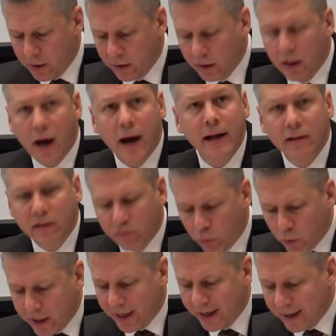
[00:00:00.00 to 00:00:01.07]
The lines of
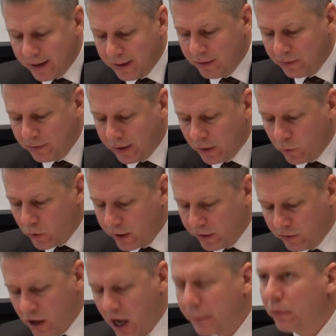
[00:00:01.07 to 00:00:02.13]
what is and what
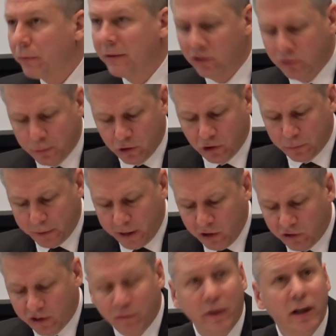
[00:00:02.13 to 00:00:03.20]
is not permissible
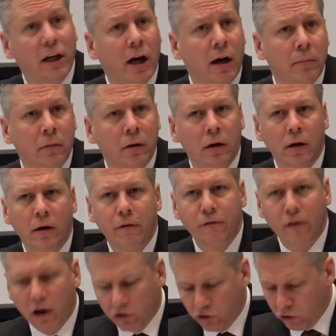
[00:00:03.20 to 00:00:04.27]
speech have become
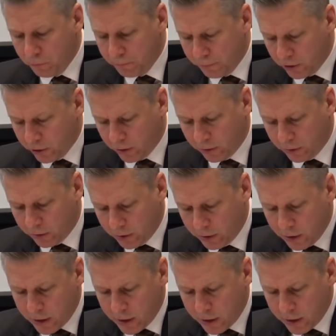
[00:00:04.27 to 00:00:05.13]
far too blurred.